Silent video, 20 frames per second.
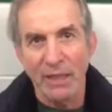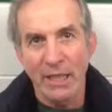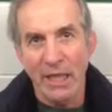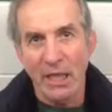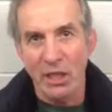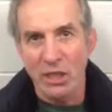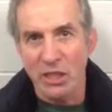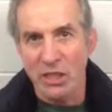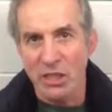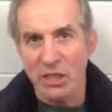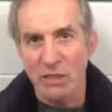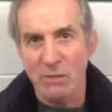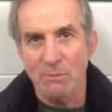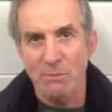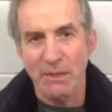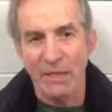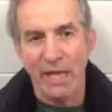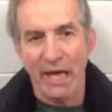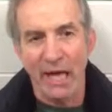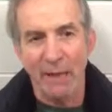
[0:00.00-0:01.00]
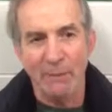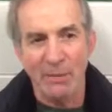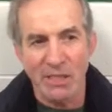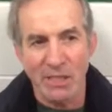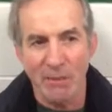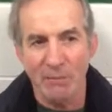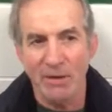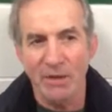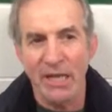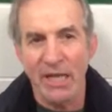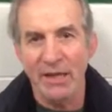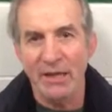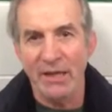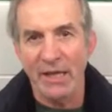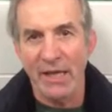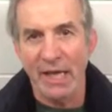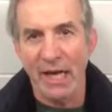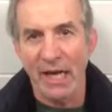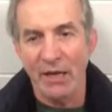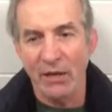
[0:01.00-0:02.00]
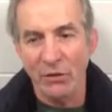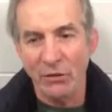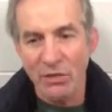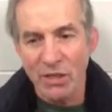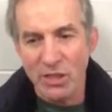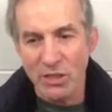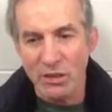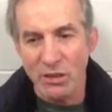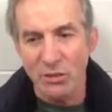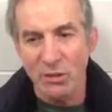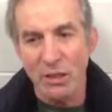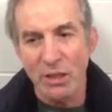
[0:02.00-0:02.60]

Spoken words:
it just became something that they got used to.